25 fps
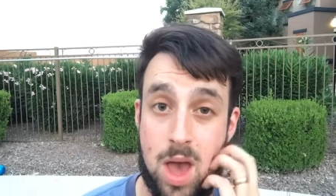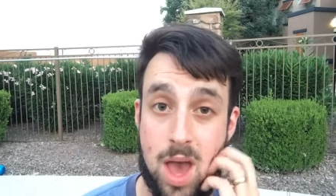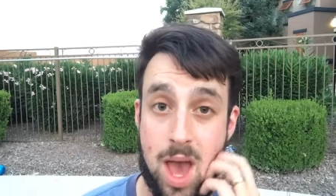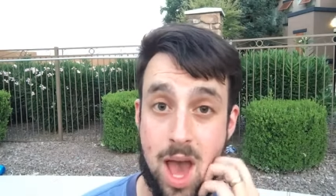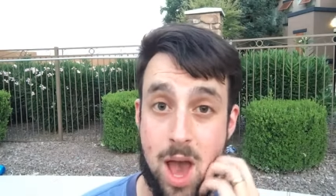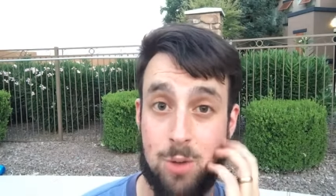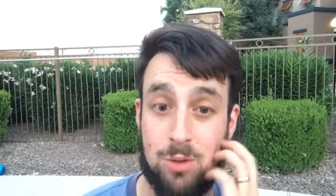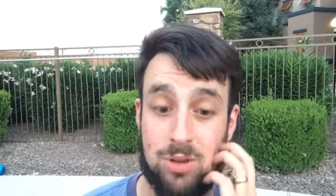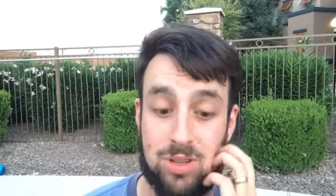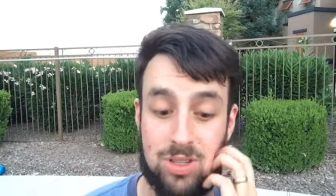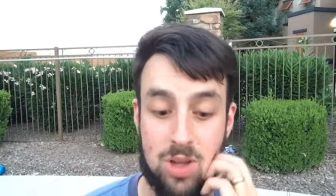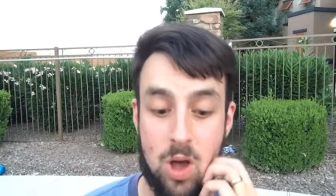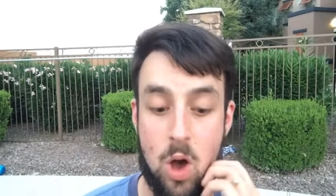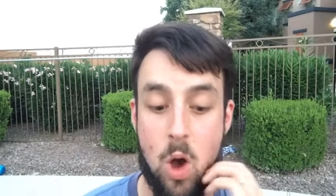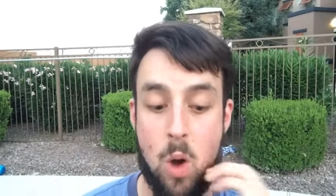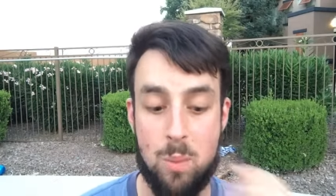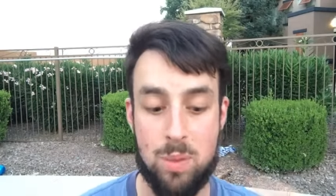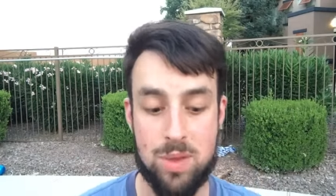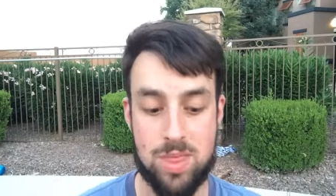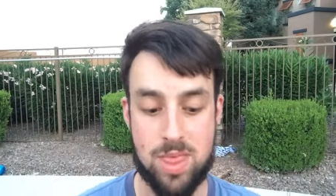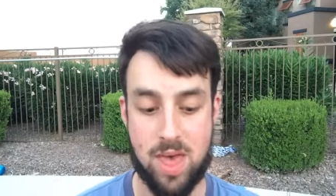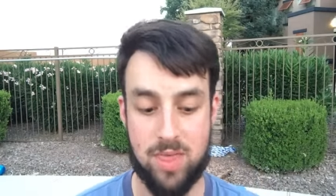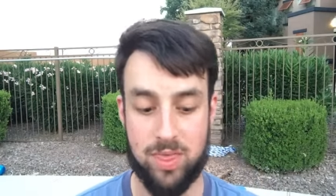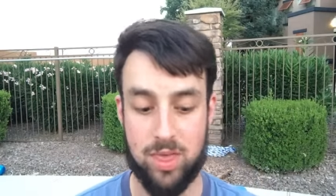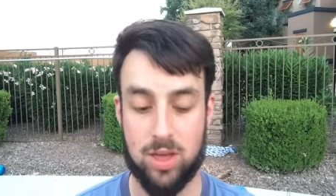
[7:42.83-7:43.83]
I was
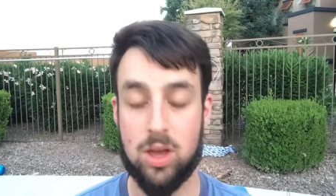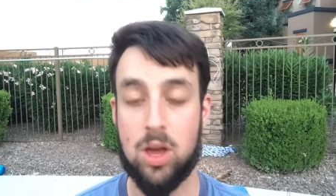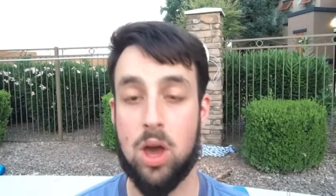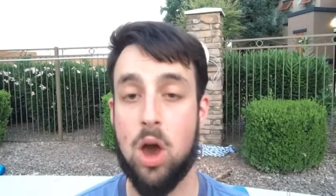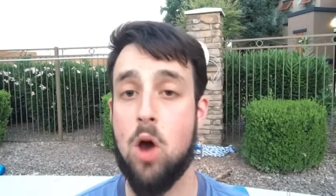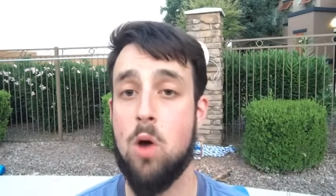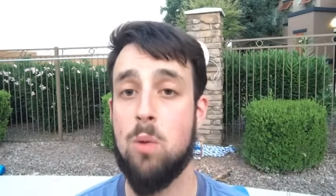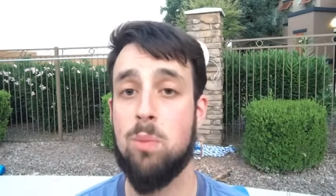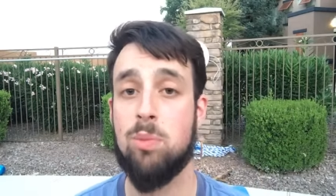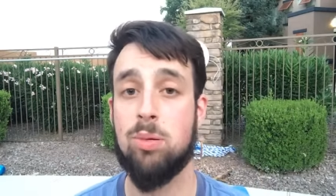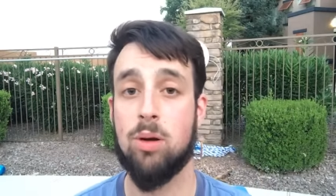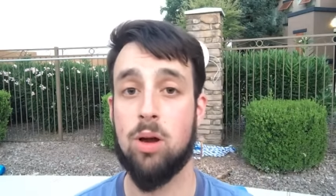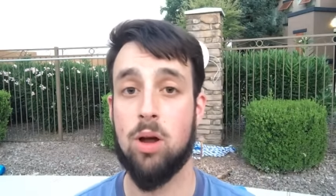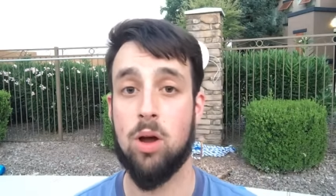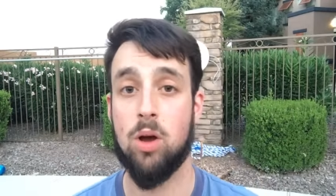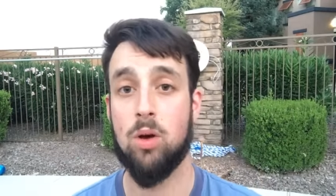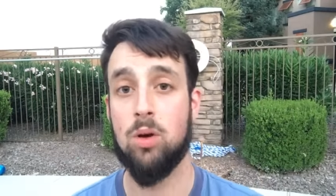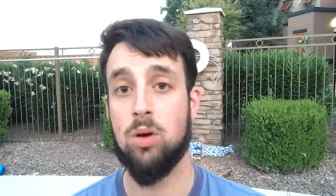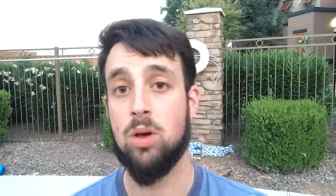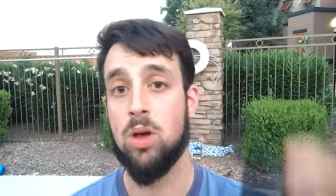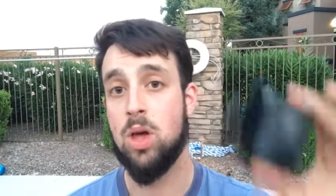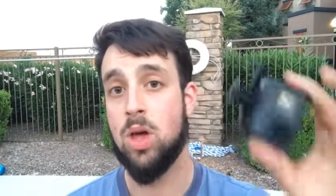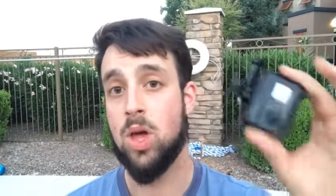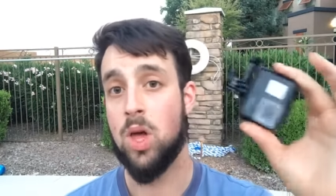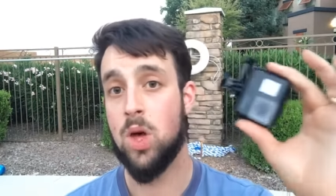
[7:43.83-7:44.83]
hoping that the GoPro
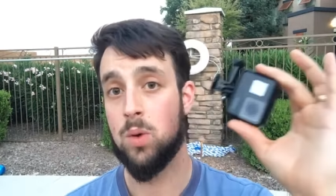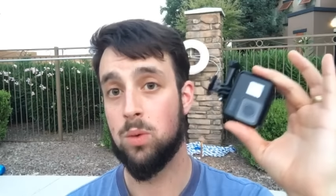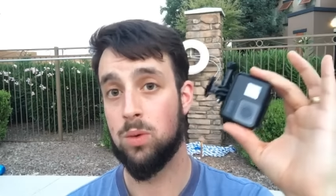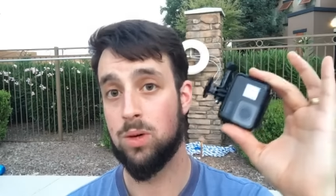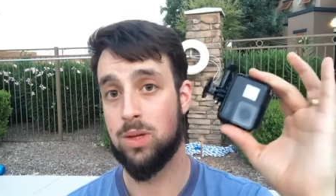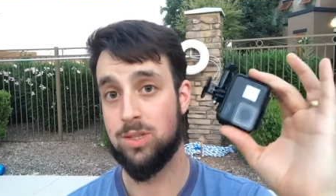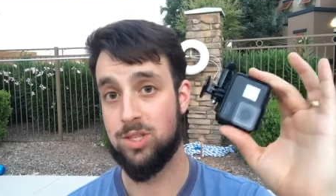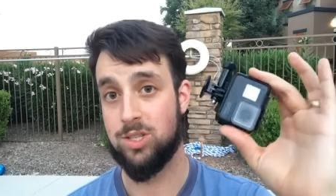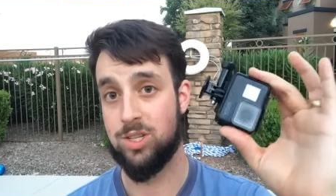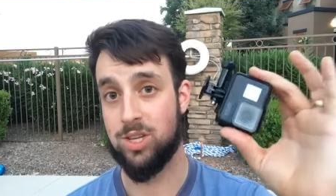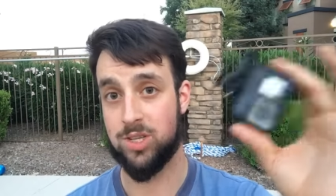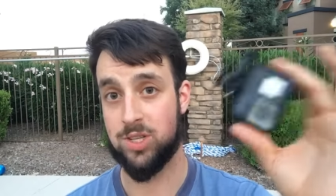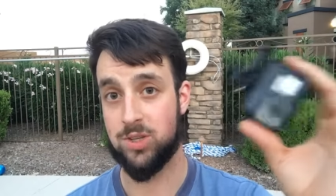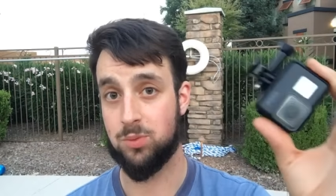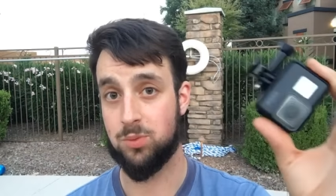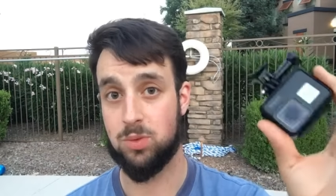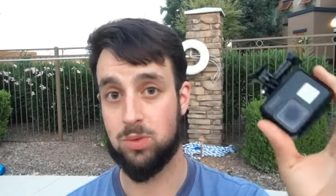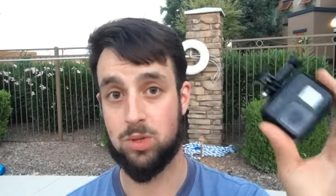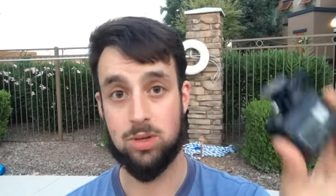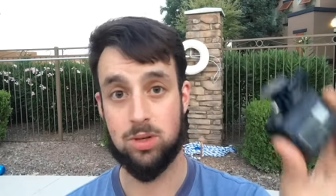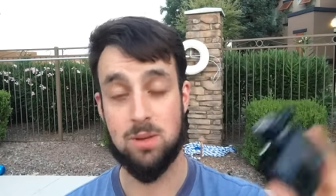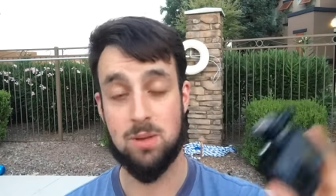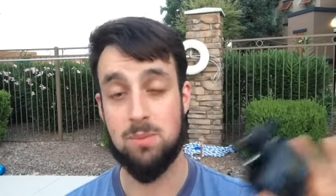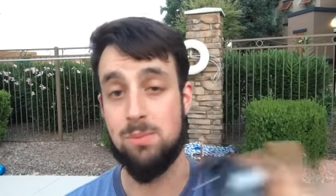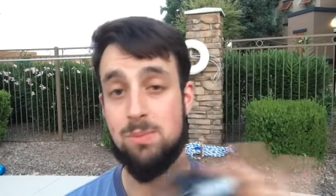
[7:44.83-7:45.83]
would just
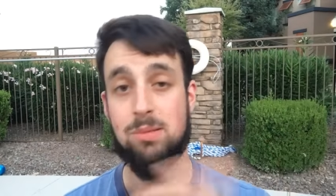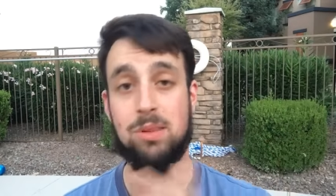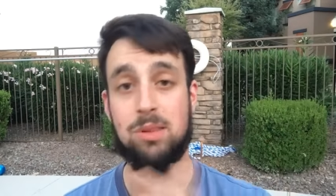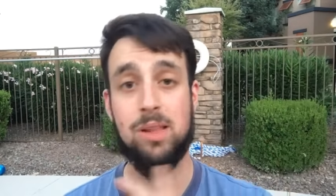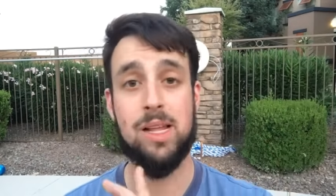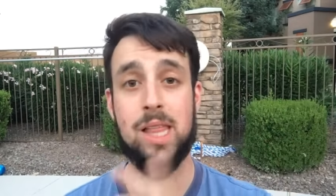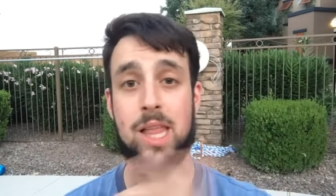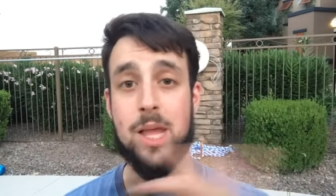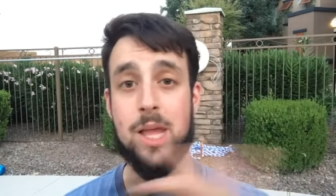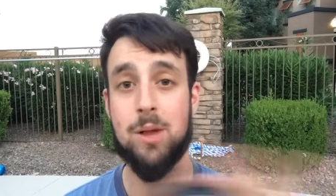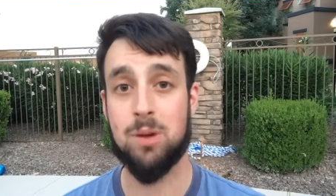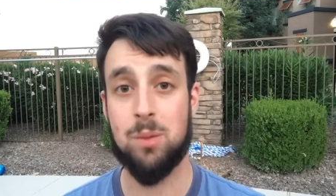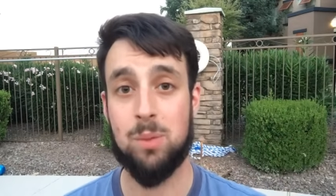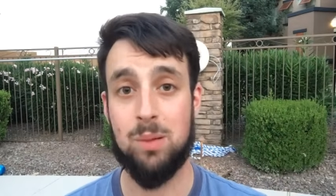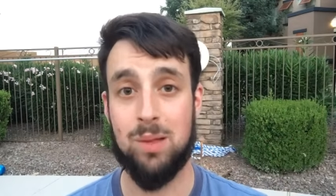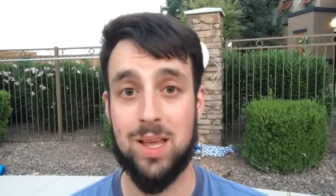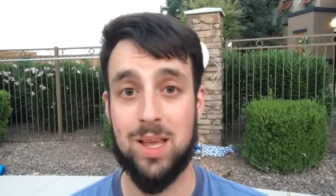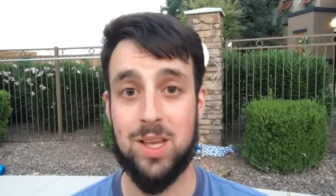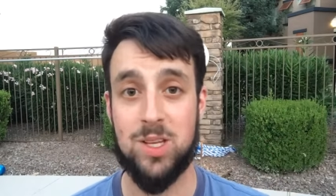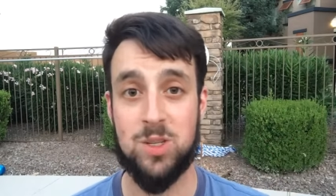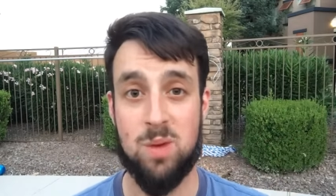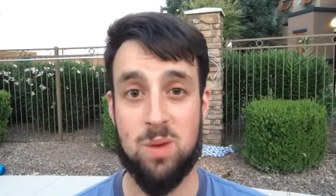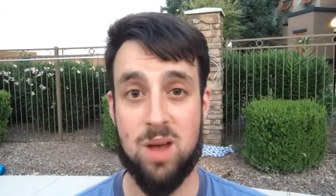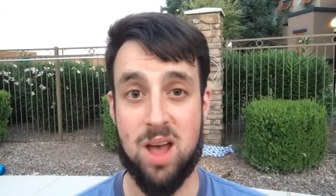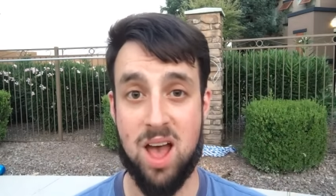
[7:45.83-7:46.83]
completely
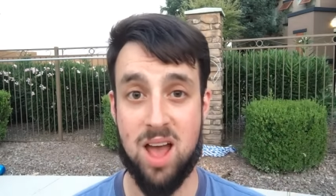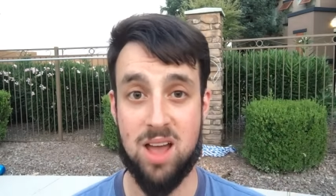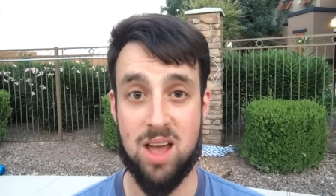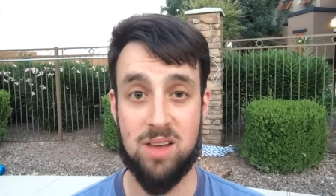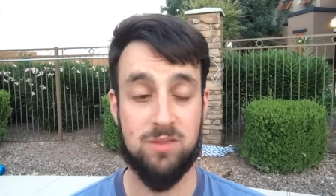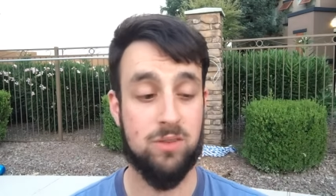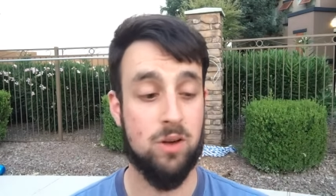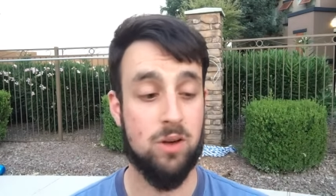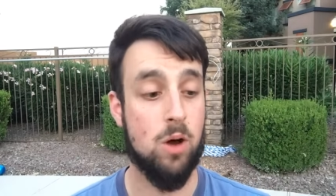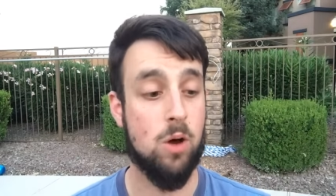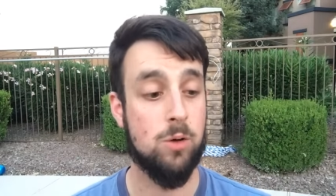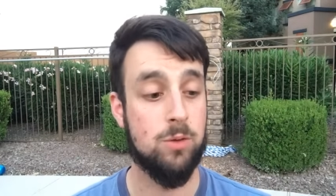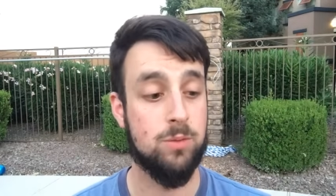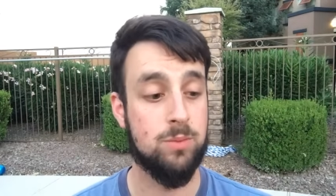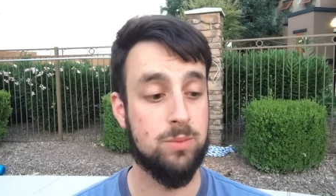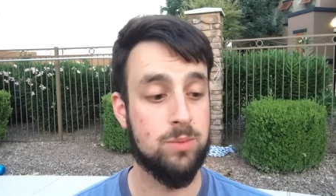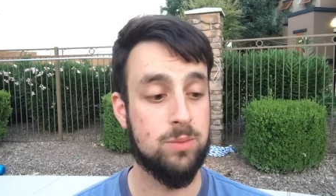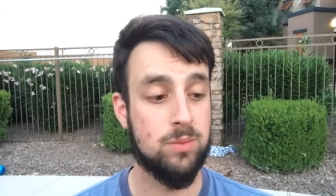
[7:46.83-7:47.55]
replace my iPhone,